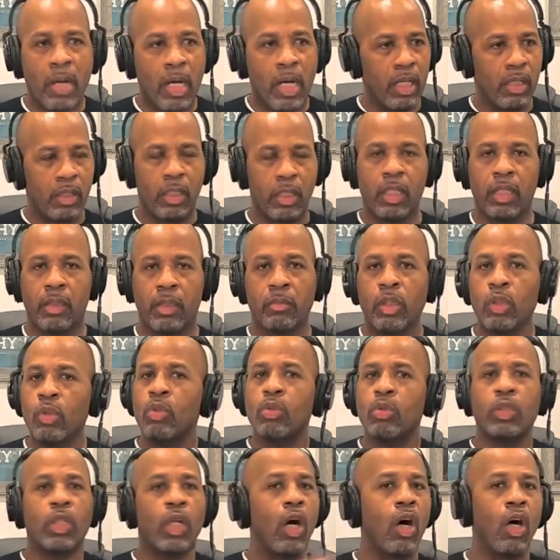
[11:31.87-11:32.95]

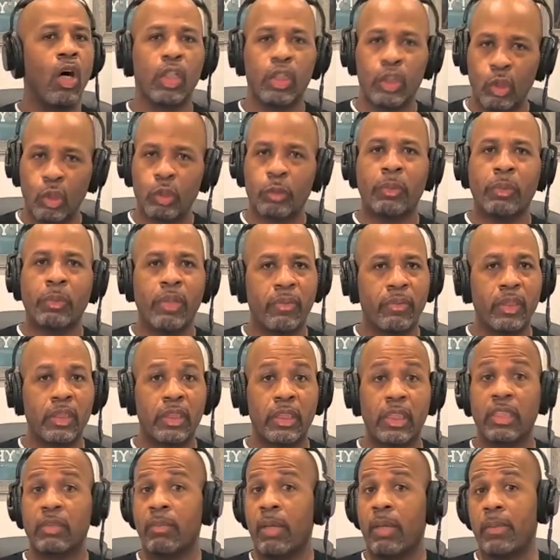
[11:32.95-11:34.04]
losing all of those
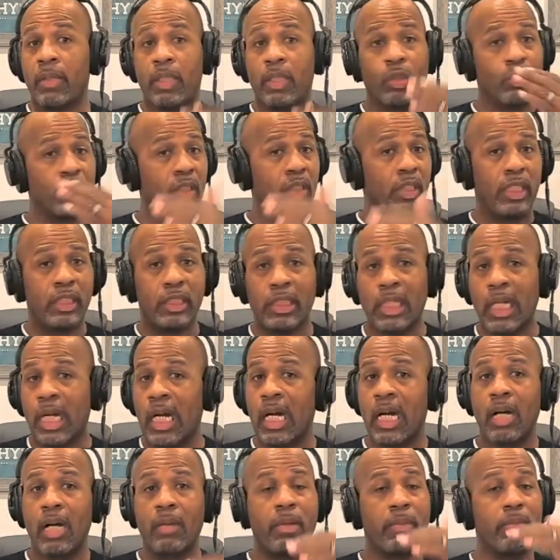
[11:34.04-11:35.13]
privileges, maybe losing their
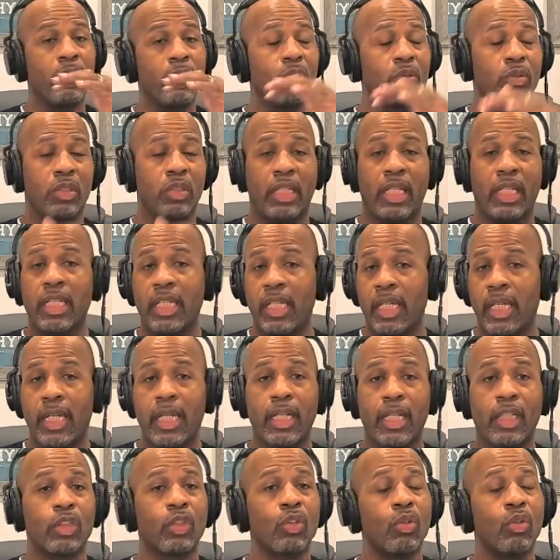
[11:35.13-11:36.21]
job, maybe losing their
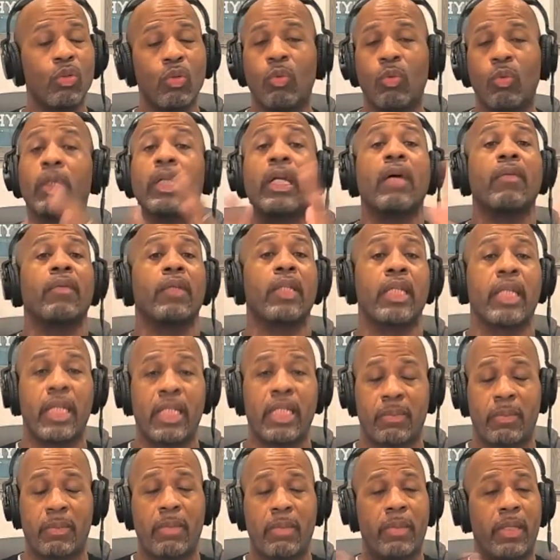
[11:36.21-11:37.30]
kids, school, whatever the
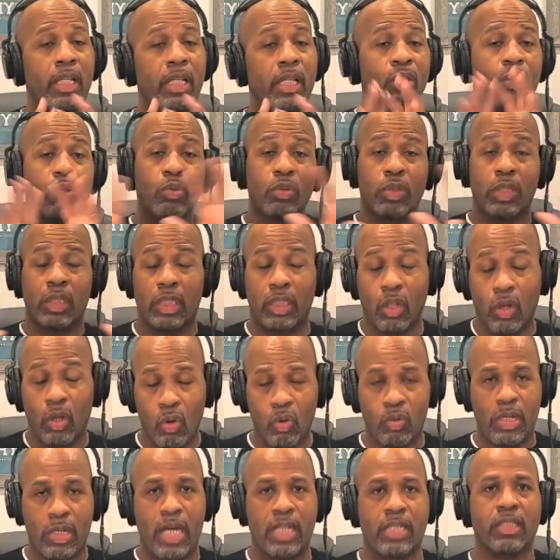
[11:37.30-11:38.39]
case may be. They're losing a
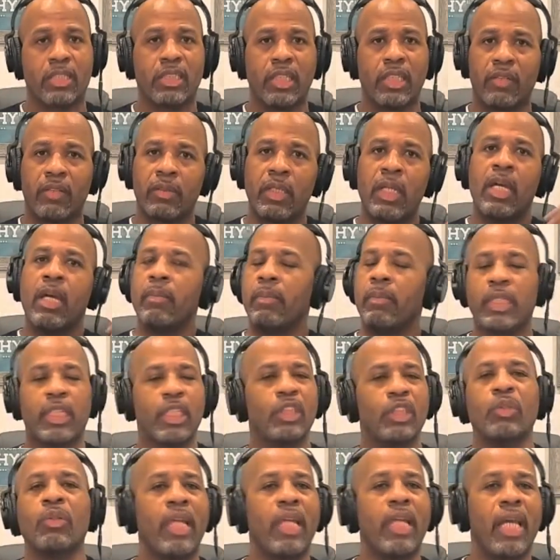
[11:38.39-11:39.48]
whole lot of stuff
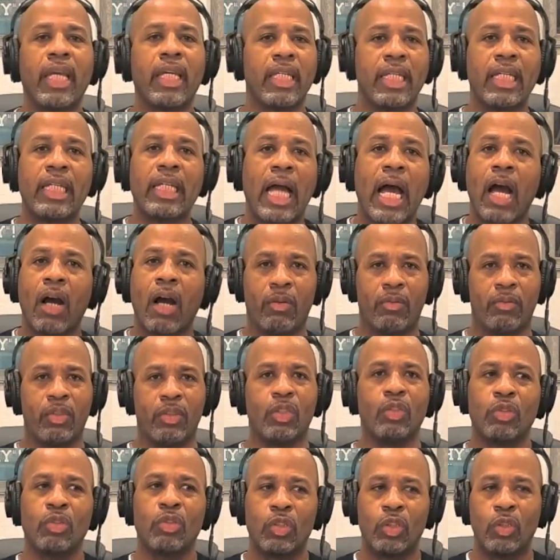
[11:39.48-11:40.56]
because you can't get out.
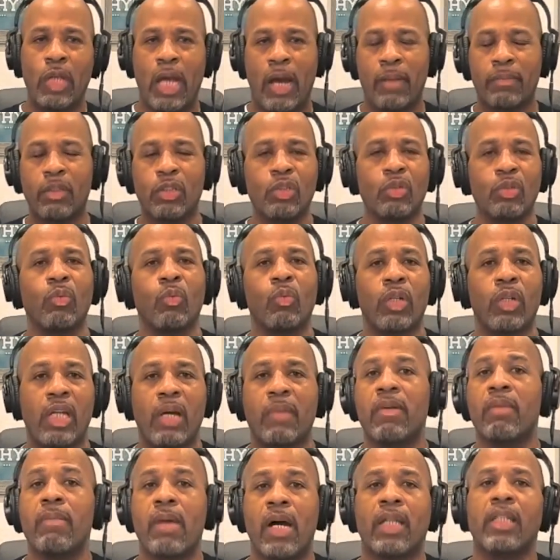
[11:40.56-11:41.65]
You have to do
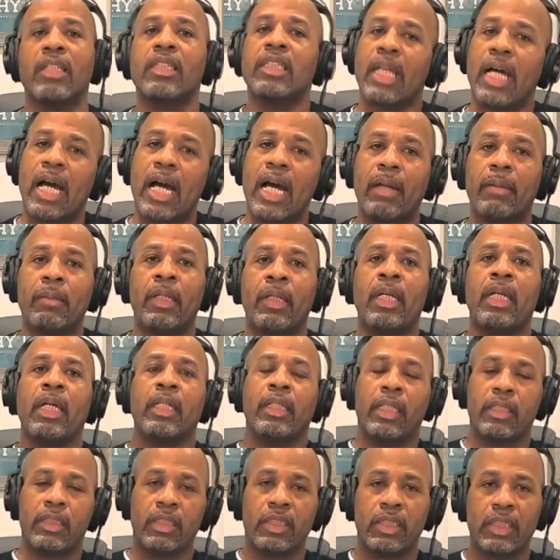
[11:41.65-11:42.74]
whatever amount of time
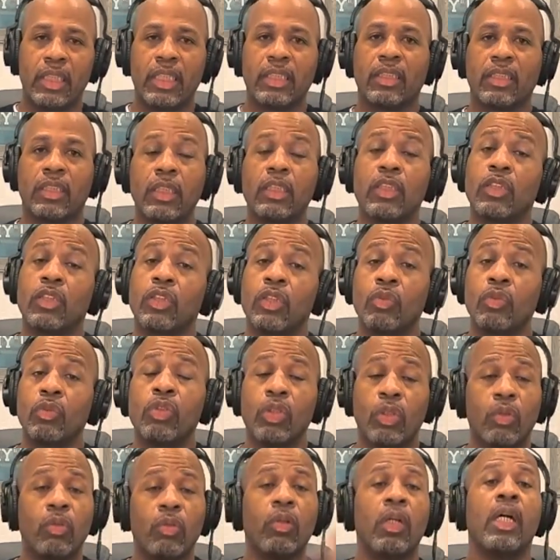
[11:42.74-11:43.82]
that the judge sentenced you
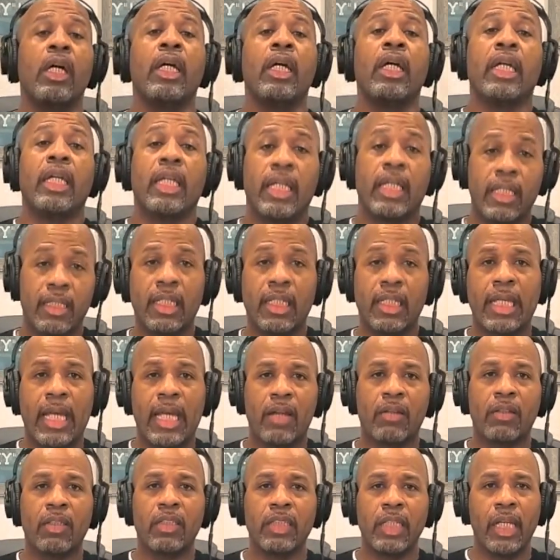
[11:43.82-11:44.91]
to in the
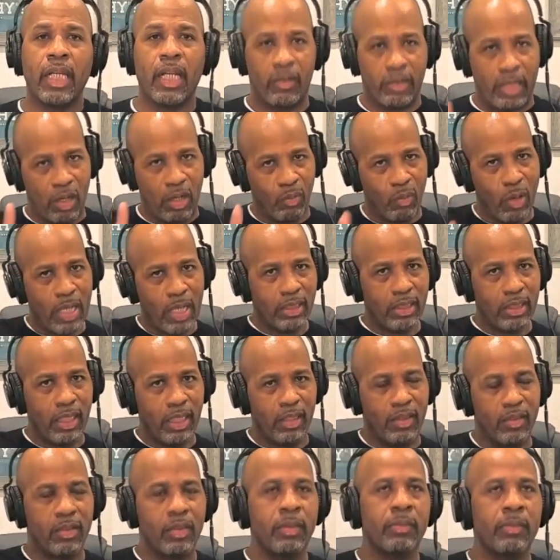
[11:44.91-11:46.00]
county jail. Now, watch
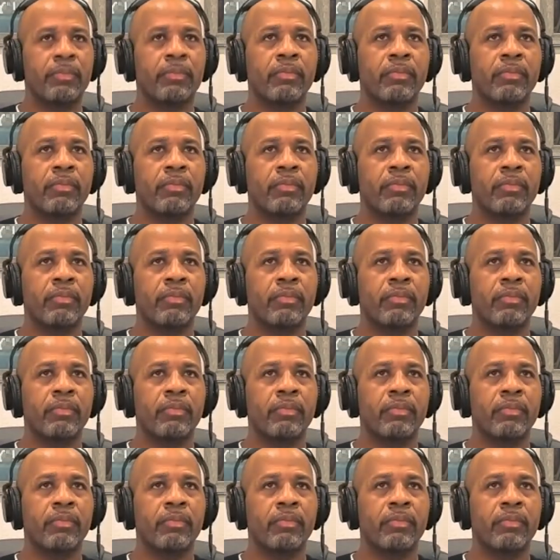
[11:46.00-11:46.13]
this.